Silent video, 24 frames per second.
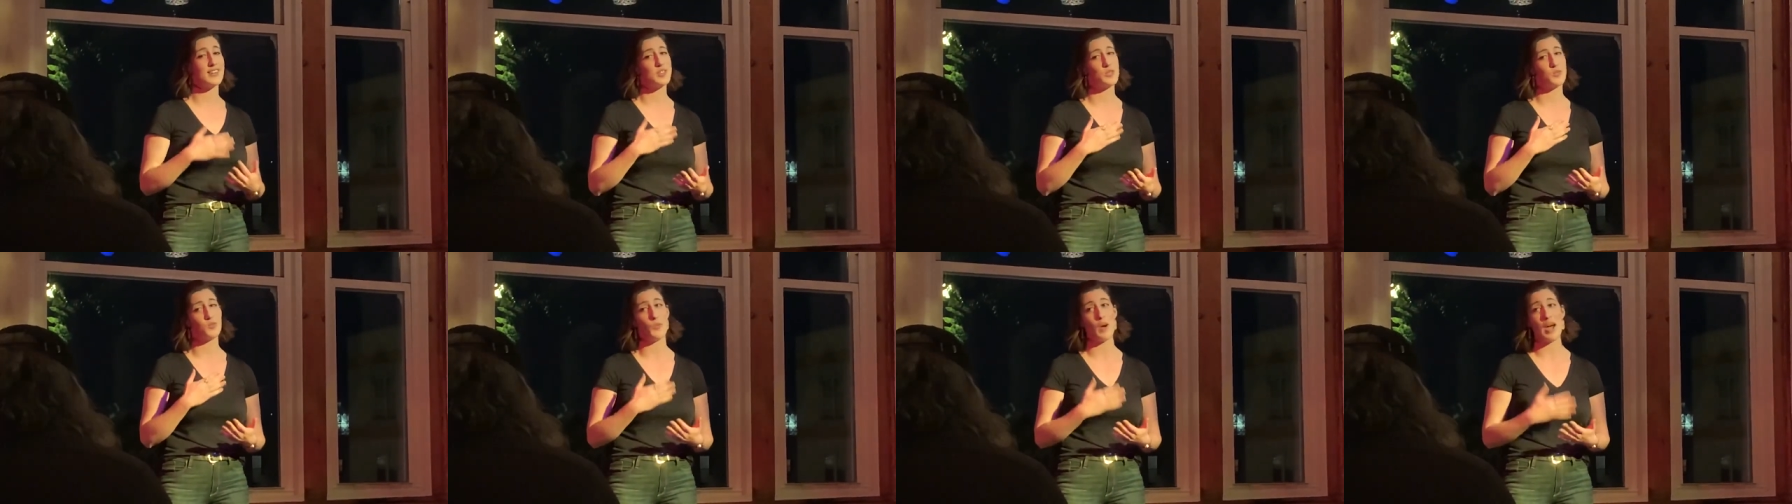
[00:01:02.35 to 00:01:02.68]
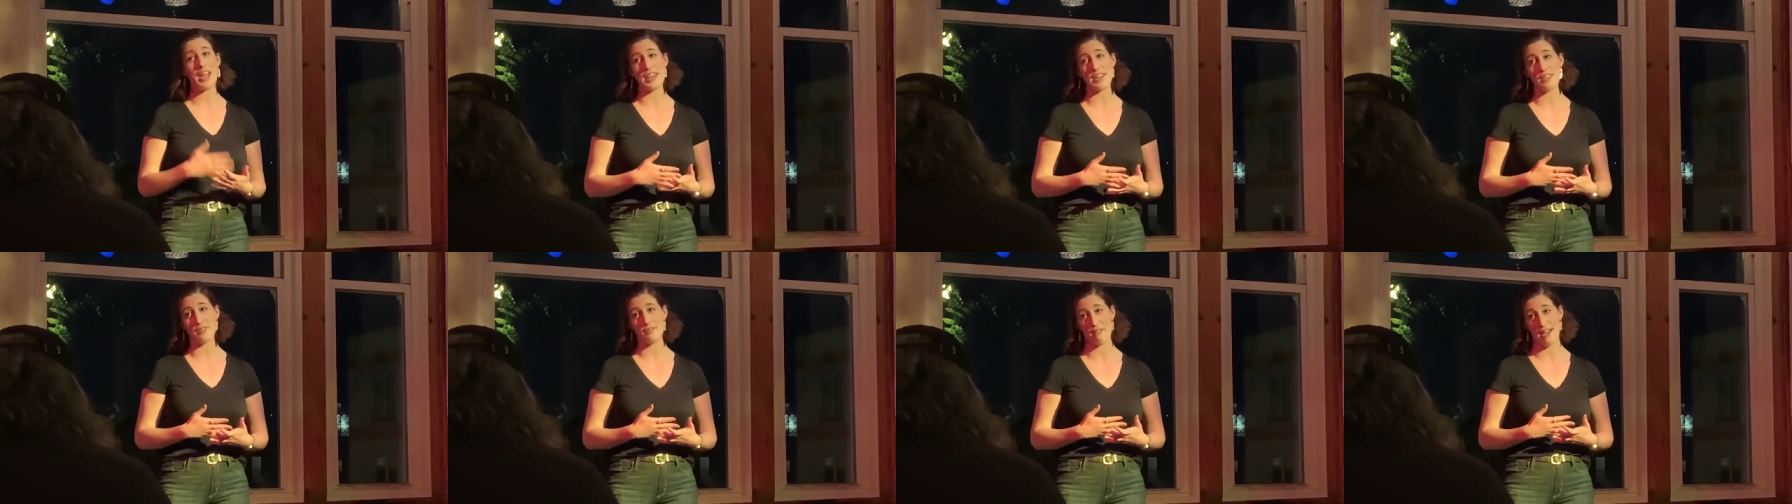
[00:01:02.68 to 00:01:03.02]
his
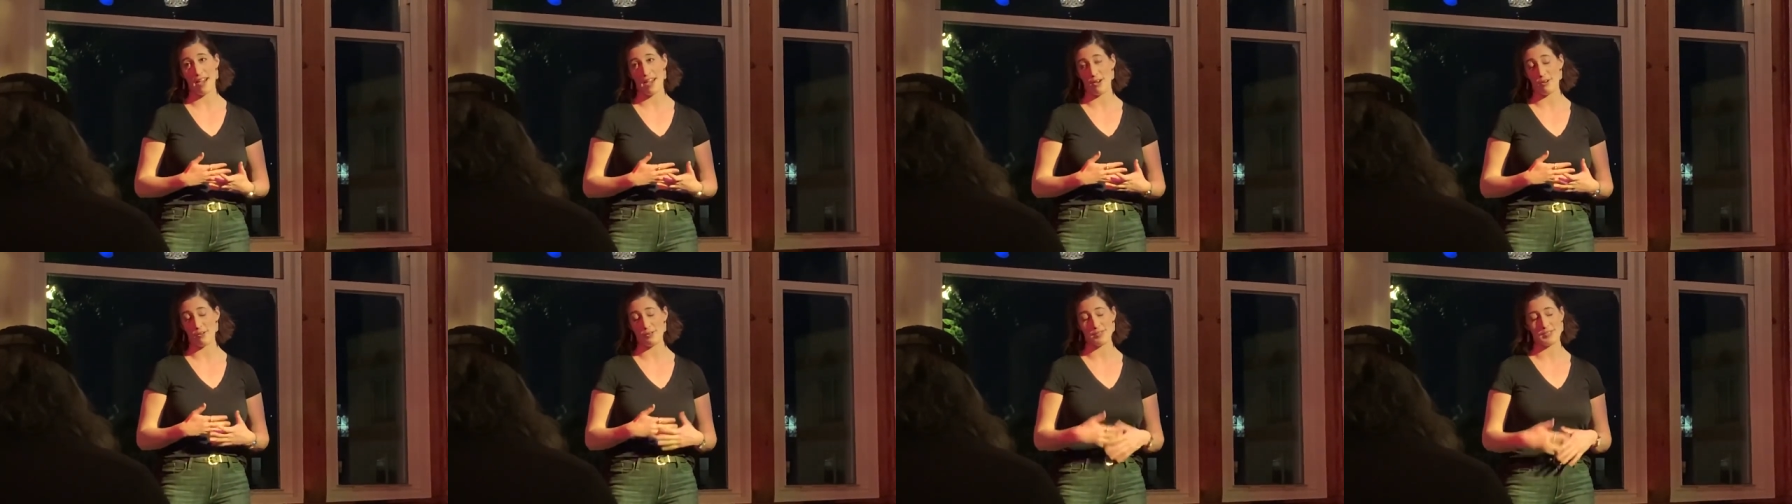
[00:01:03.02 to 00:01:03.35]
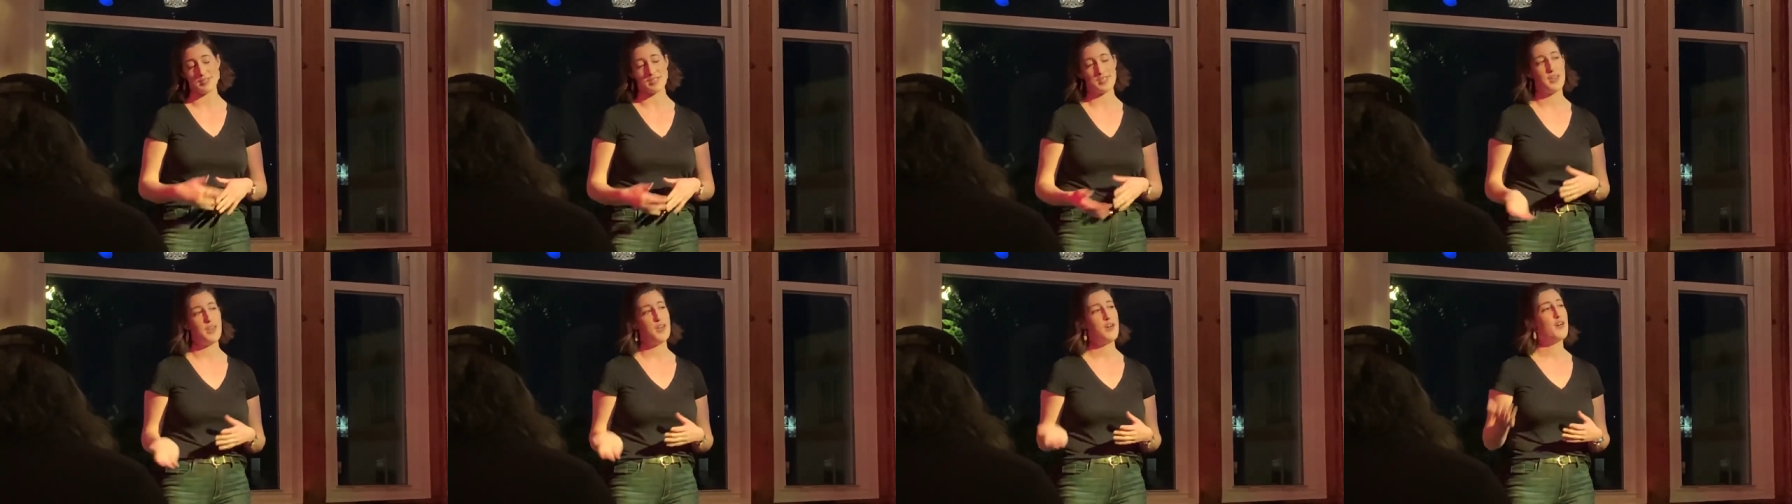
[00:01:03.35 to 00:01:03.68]
wedding
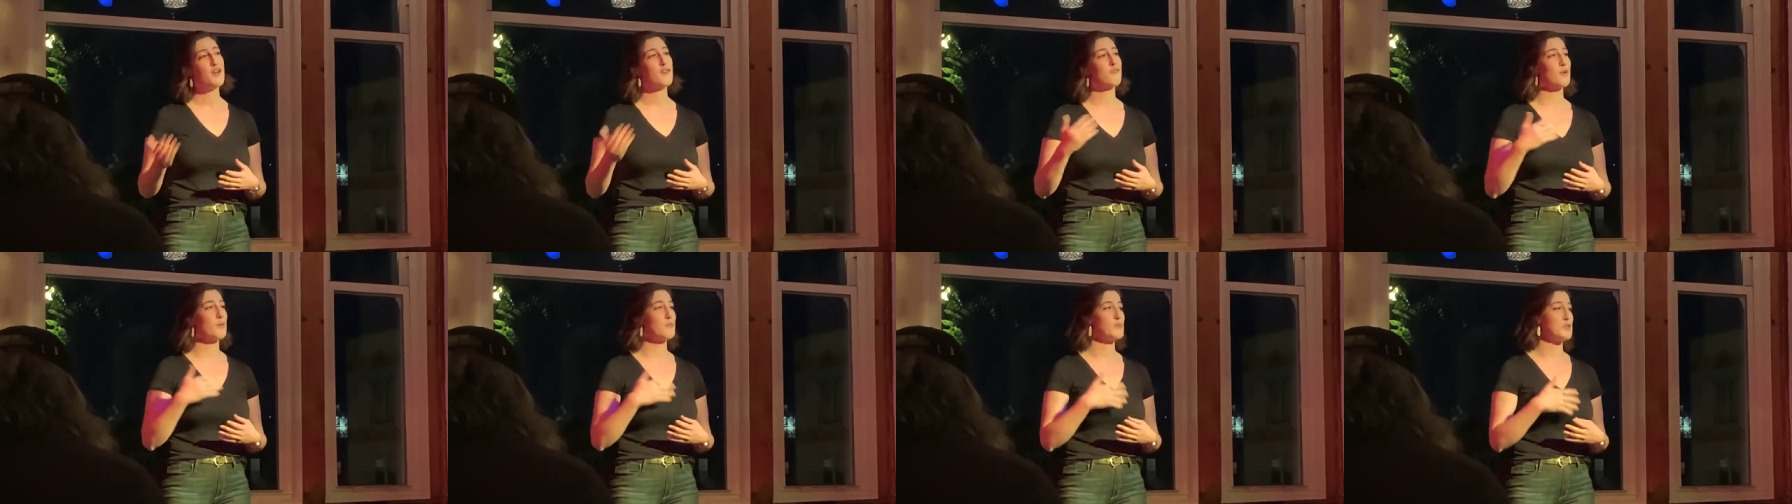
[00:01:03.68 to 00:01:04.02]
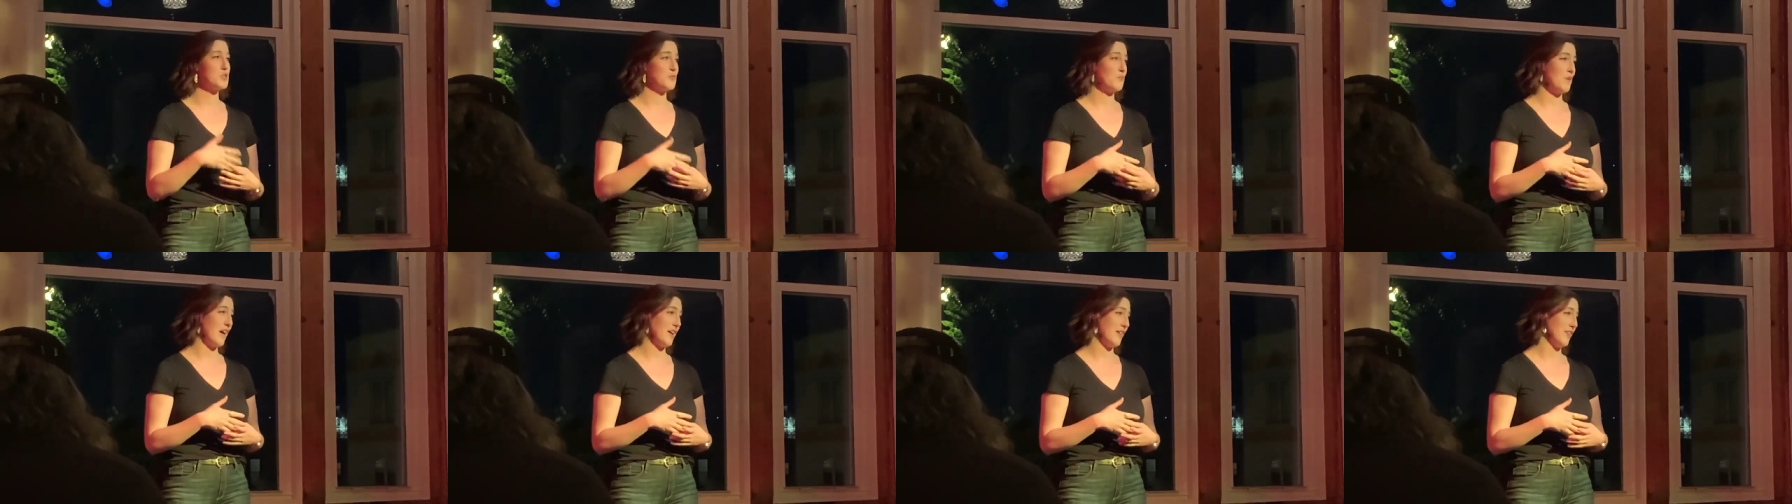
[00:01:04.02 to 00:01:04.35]
vows from
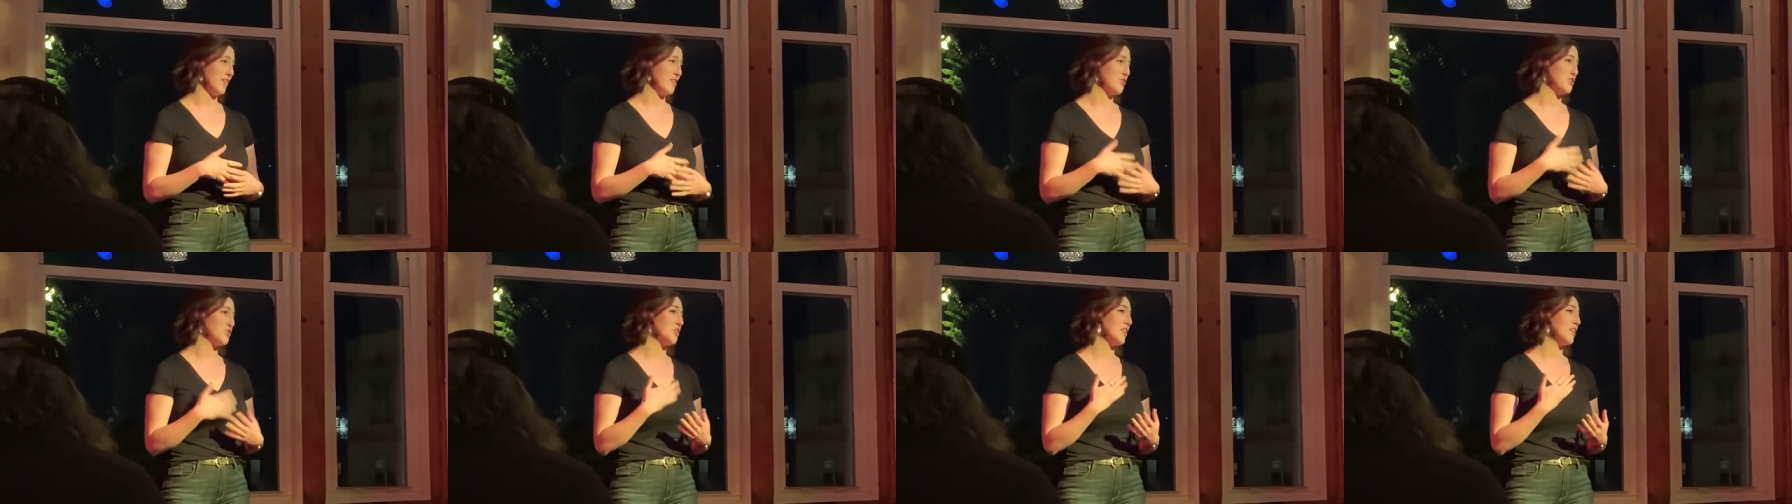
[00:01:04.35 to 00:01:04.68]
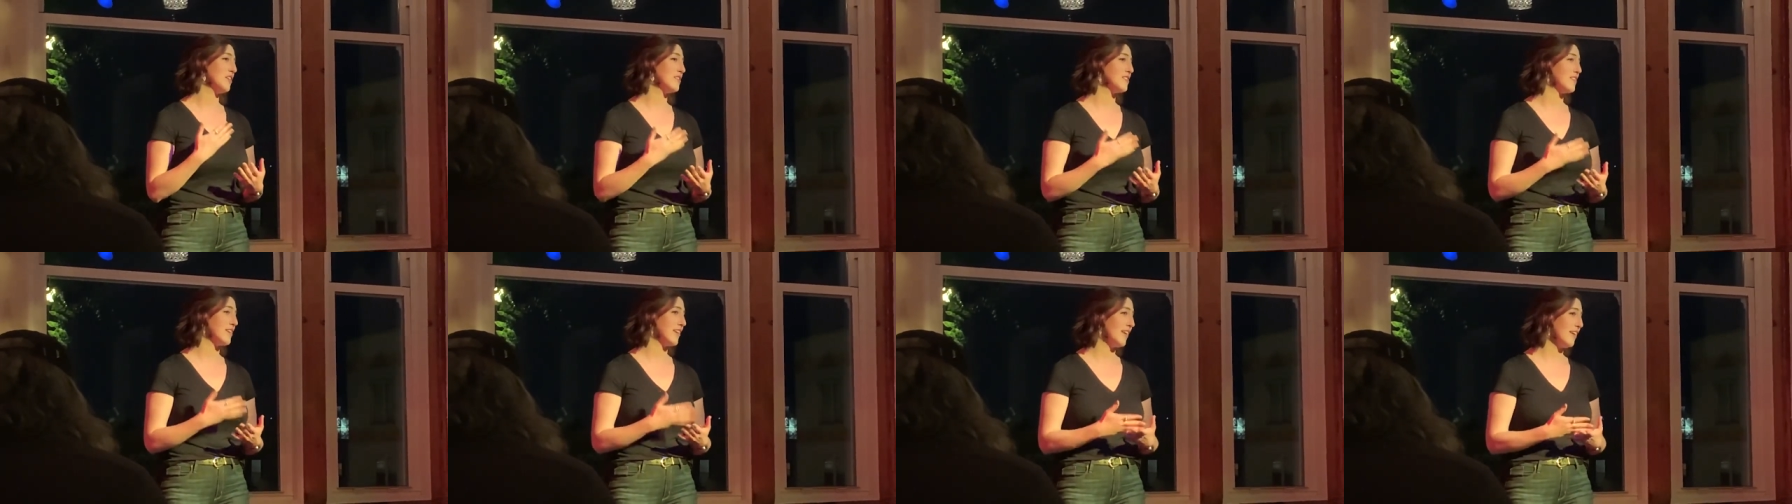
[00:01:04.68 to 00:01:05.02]
Spanish into